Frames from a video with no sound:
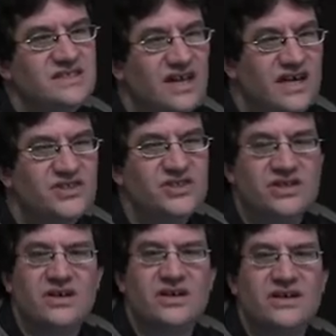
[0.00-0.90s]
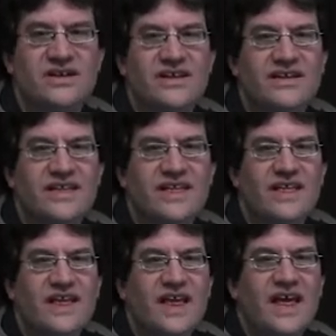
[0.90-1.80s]
not sure.
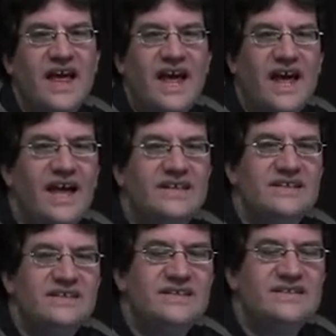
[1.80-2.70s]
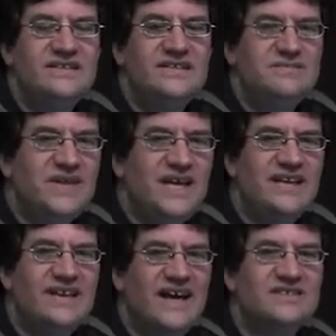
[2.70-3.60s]
And to
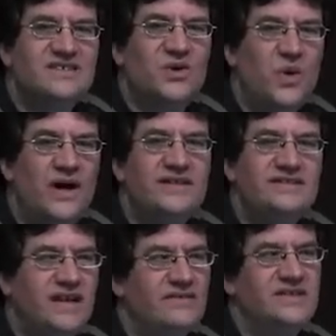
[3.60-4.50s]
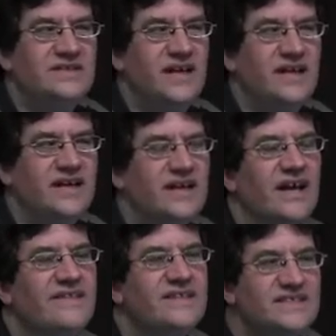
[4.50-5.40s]
me, that's quite devastating.
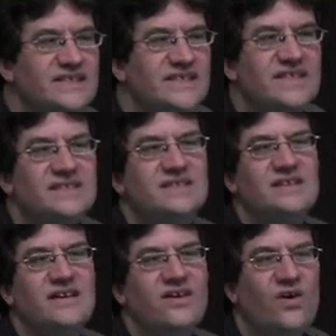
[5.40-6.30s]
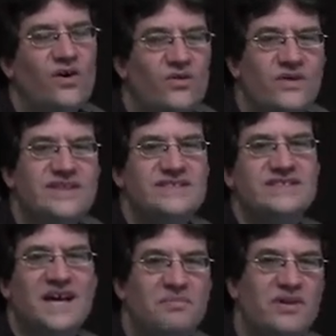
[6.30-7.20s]
And this
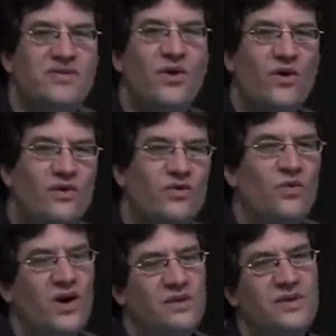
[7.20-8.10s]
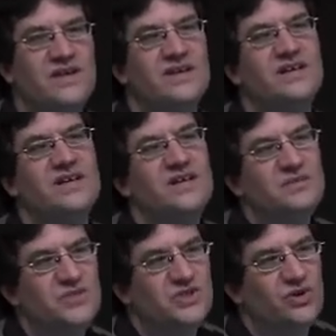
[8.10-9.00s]
happened in the overwhelming
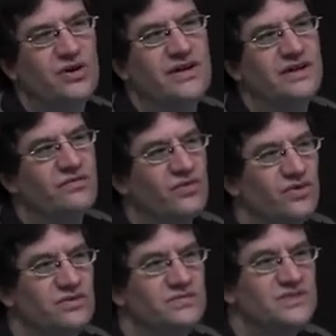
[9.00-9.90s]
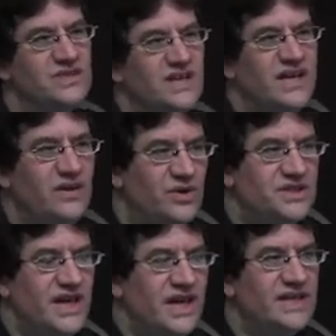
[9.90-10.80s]
majority of rooms in which
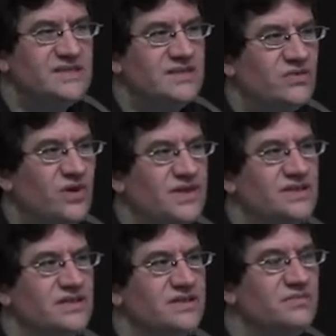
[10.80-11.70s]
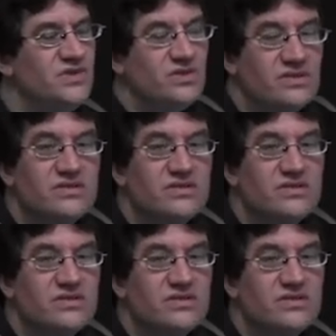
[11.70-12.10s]
I asked this question. I mean,